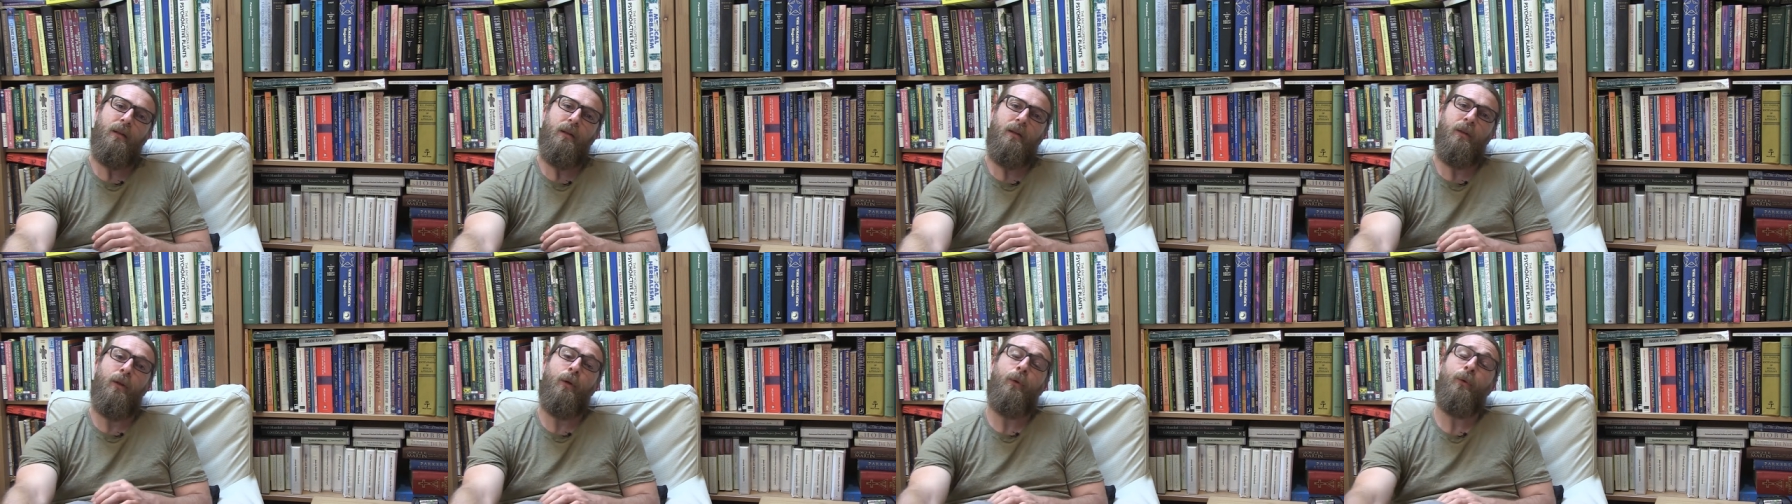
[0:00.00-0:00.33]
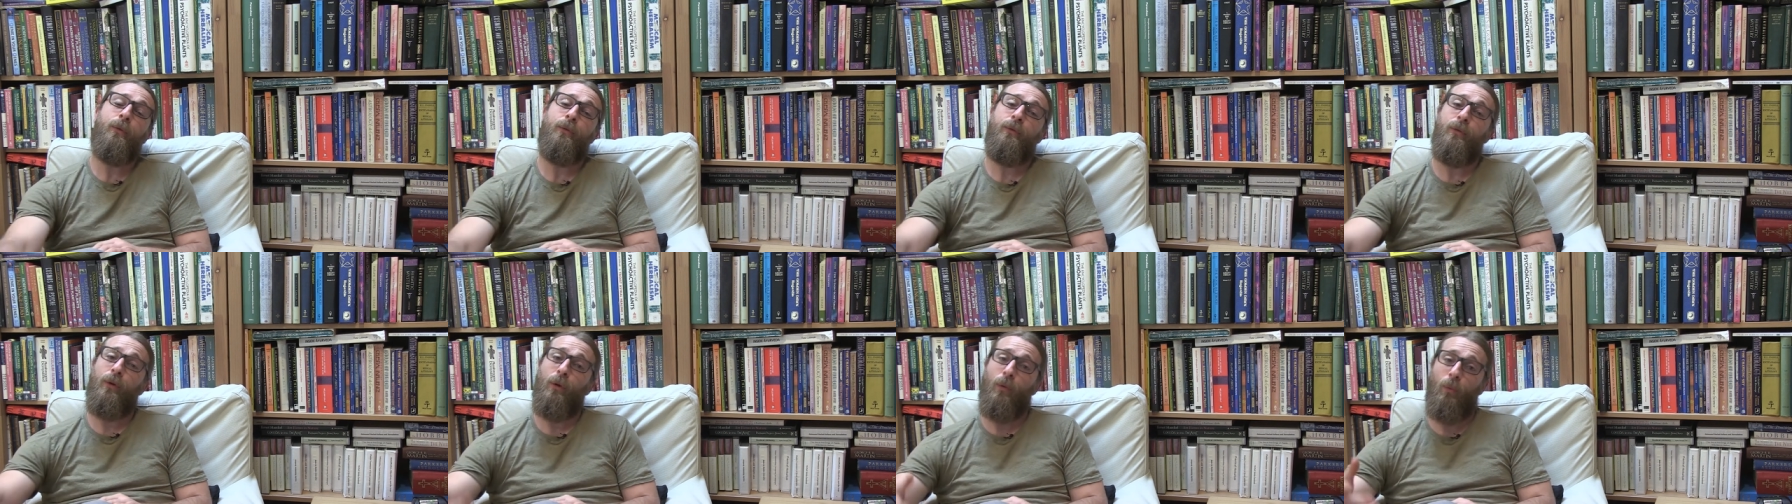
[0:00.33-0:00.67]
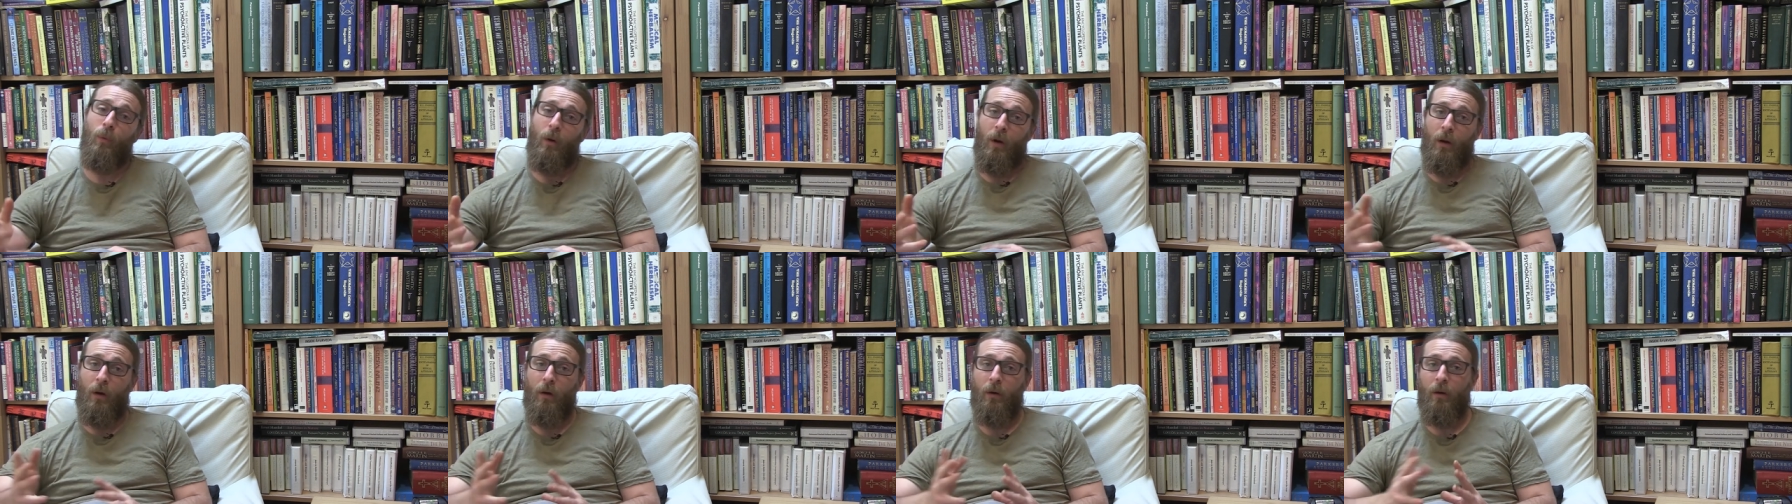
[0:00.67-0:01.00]
Those are
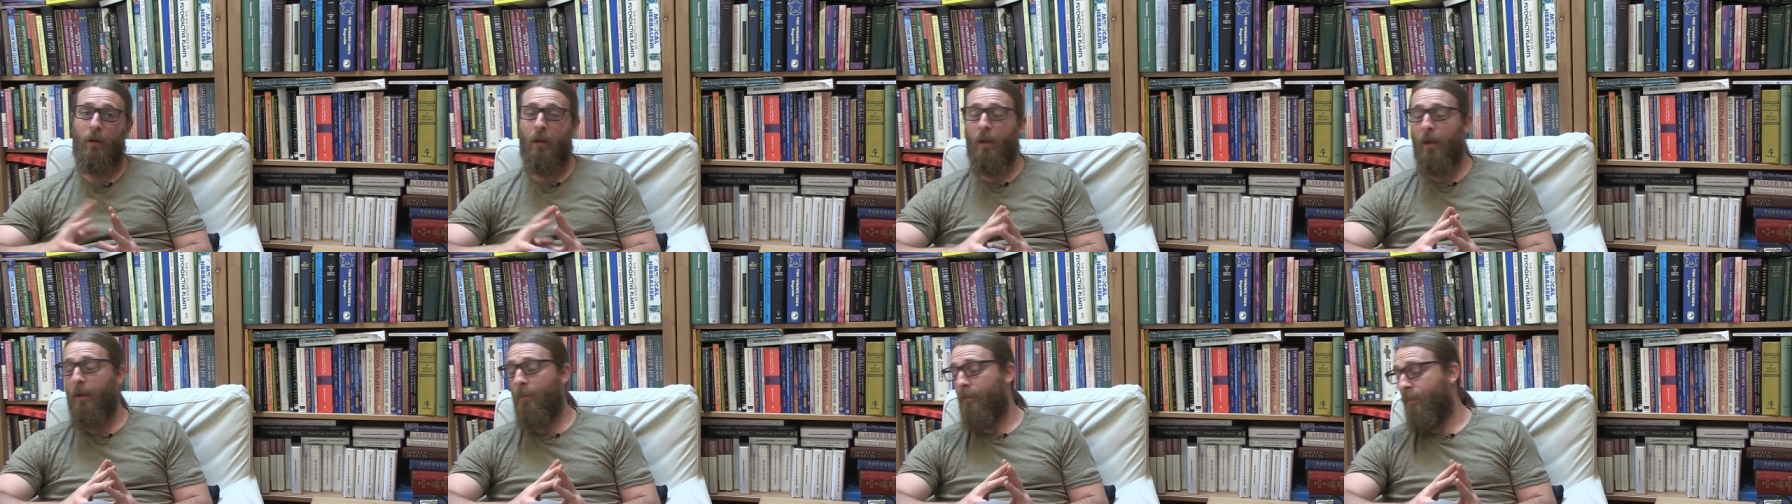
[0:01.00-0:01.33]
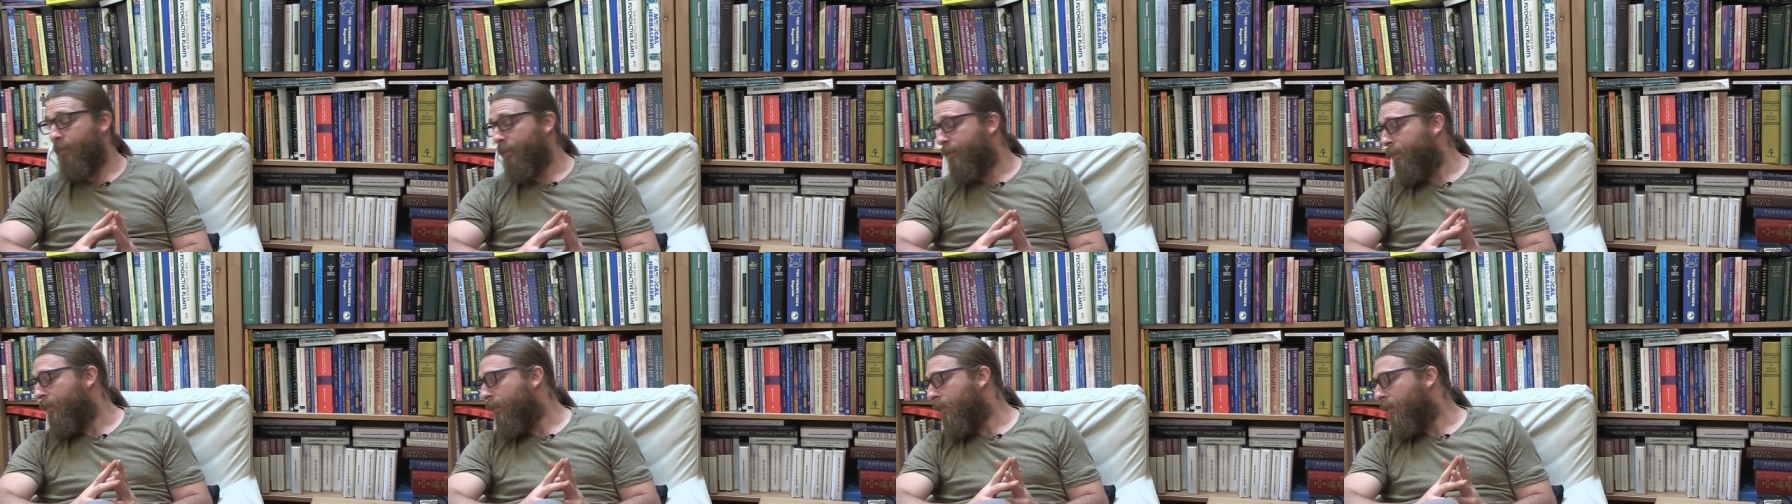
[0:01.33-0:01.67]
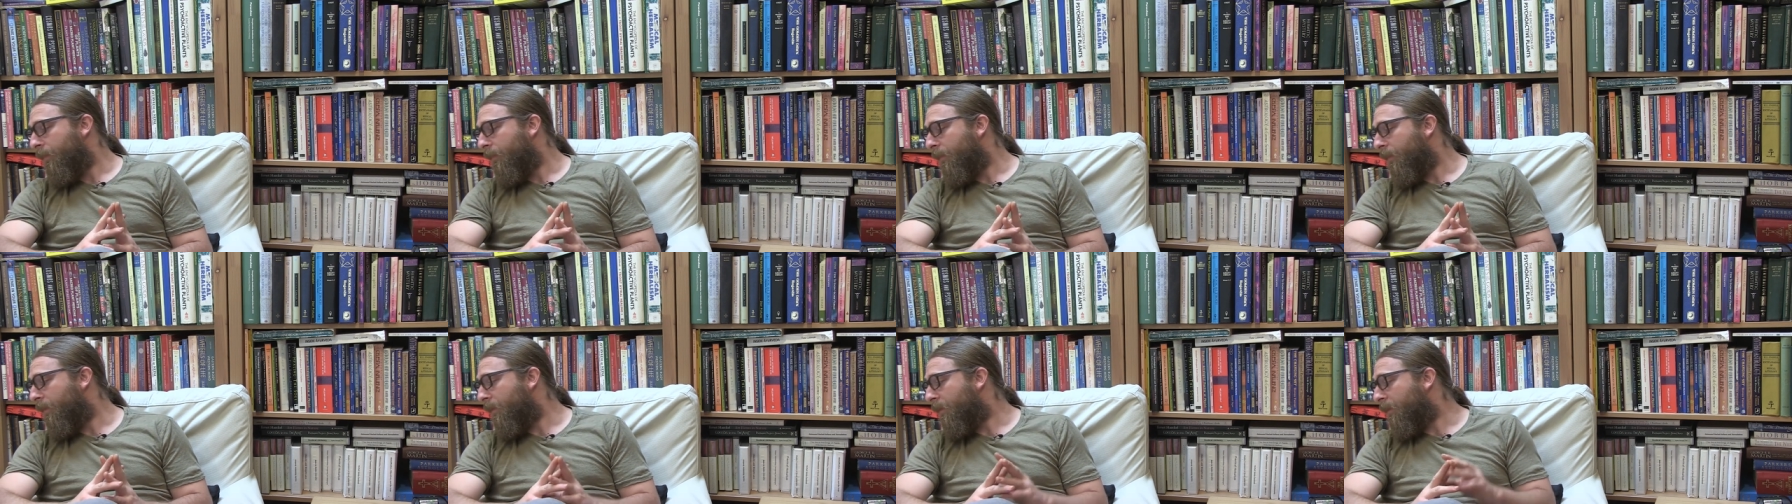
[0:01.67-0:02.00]
where um,
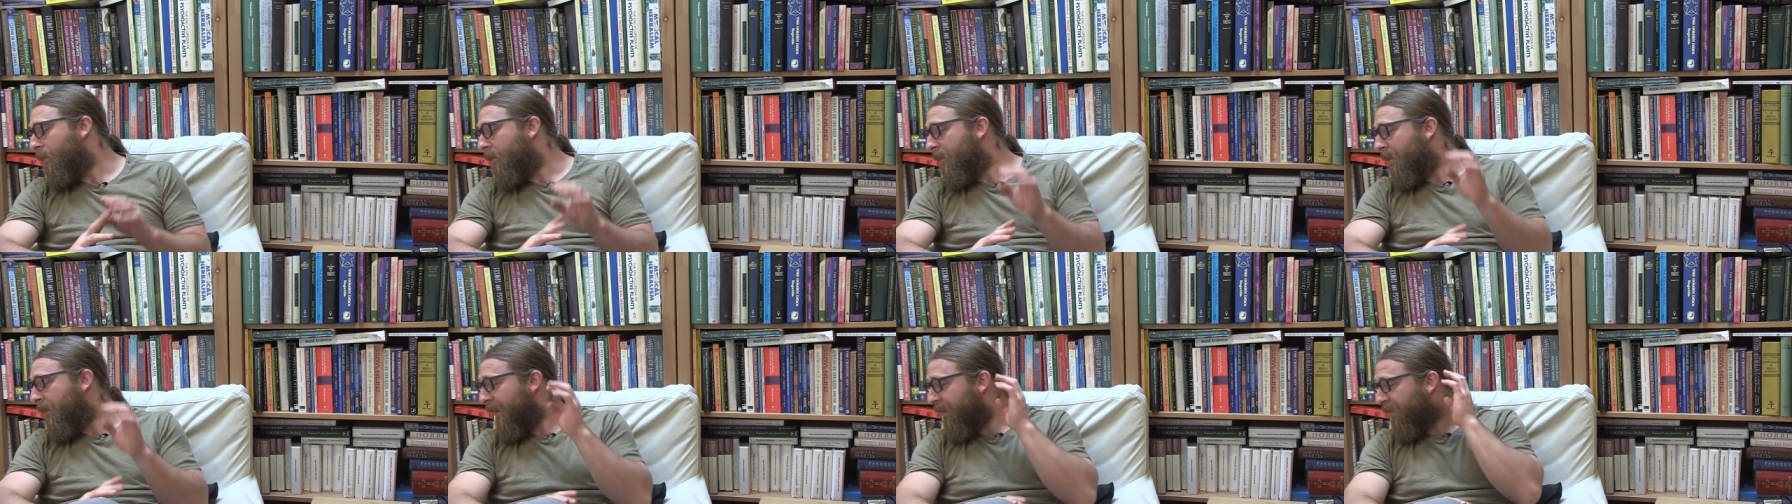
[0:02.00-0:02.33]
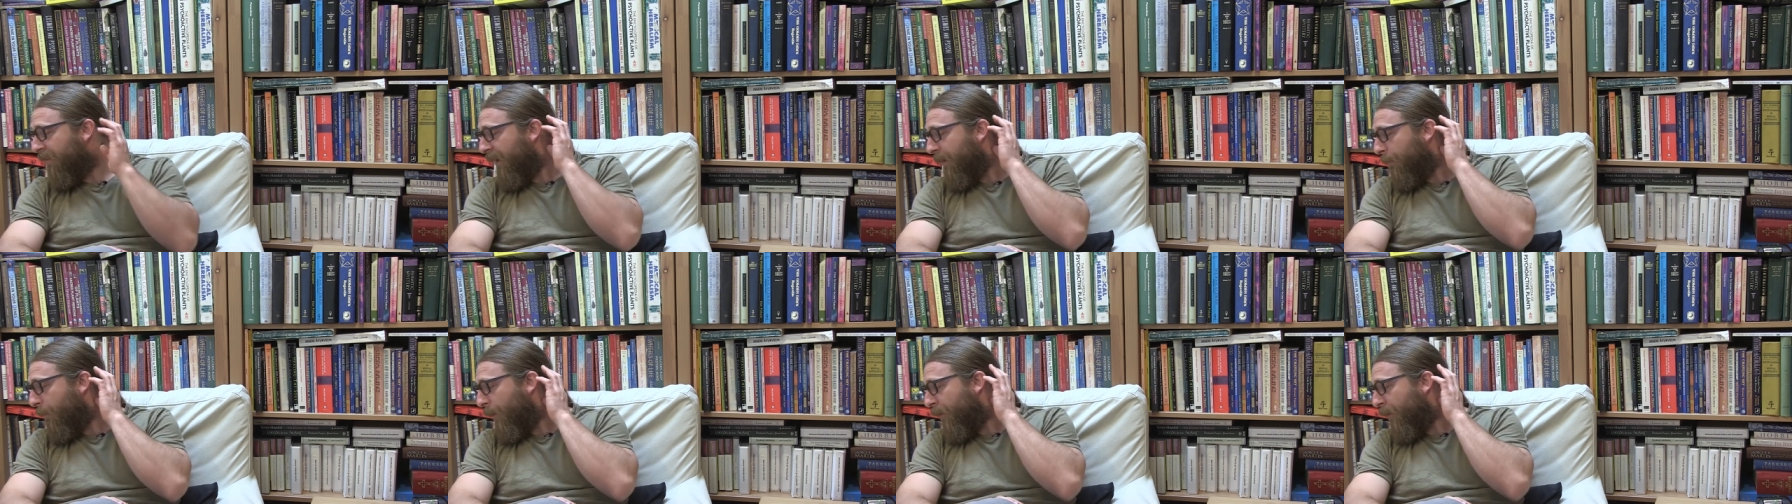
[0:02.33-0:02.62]
things like